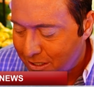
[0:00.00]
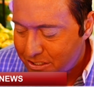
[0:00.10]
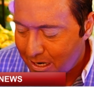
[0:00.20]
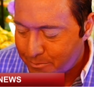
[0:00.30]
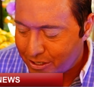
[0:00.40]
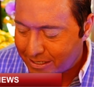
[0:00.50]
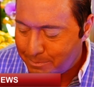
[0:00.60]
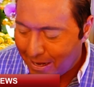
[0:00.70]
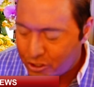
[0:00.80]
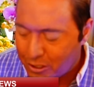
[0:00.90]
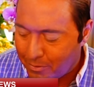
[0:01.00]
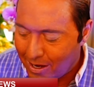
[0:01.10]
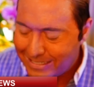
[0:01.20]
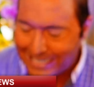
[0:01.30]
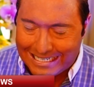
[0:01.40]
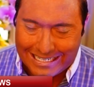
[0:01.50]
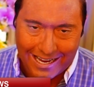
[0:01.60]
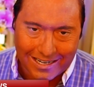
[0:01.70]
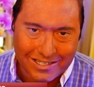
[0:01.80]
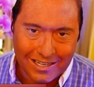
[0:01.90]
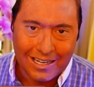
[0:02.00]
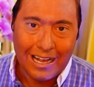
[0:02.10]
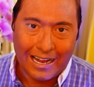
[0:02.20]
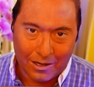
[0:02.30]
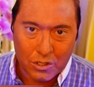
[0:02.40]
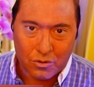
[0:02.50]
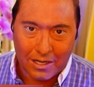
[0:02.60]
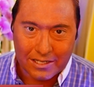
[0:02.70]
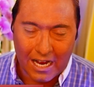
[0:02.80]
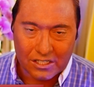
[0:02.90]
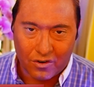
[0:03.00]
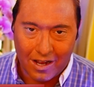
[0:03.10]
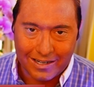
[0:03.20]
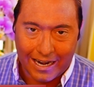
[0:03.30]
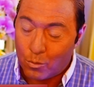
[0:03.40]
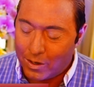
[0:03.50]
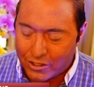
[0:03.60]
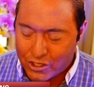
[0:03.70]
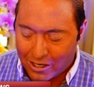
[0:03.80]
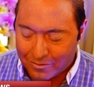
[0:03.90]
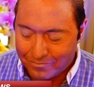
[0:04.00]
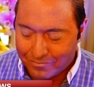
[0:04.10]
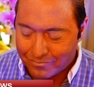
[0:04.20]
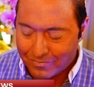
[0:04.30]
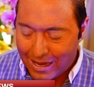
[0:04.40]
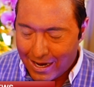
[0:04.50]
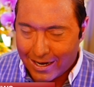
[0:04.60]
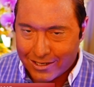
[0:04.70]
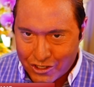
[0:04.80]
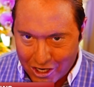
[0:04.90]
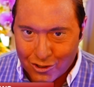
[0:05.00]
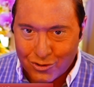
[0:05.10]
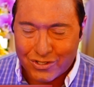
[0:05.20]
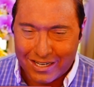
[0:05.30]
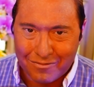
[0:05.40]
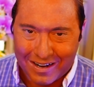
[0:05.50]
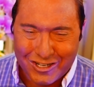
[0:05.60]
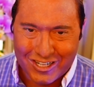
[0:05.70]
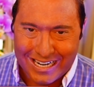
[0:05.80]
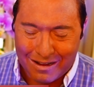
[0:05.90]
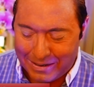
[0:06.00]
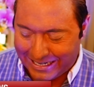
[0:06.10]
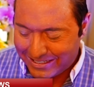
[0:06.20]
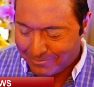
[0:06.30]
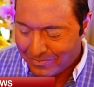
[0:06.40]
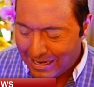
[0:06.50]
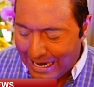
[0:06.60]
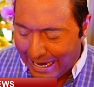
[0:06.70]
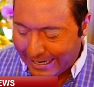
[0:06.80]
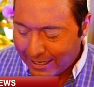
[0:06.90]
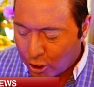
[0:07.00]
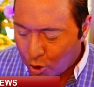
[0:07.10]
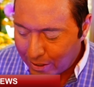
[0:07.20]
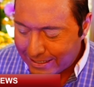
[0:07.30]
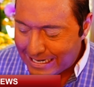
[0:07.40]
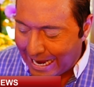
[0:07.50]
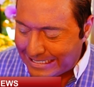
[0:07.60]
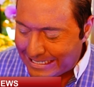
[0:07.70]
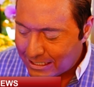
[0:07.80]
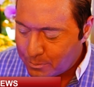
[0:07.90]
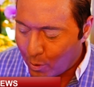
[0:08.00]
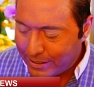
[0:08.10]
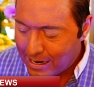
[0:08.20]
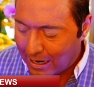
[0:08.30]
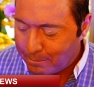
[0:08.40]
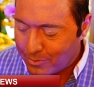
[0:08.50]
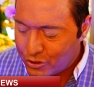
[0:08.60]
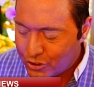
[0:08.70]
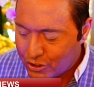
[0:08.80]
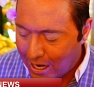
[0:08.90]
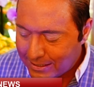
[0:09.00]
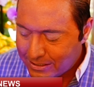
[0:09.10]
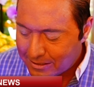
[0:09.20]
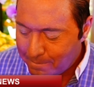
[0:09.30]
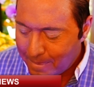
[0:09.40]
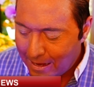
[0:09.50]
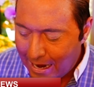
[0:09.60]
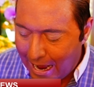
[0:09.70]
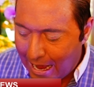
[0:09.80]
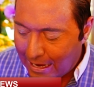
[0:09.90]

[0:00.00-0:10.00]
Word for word: Personal Consumption Expenditure Price Index. And it was released last Friday. And what did it show? It shows that inflation has not peaked. It increased at six point nine percent,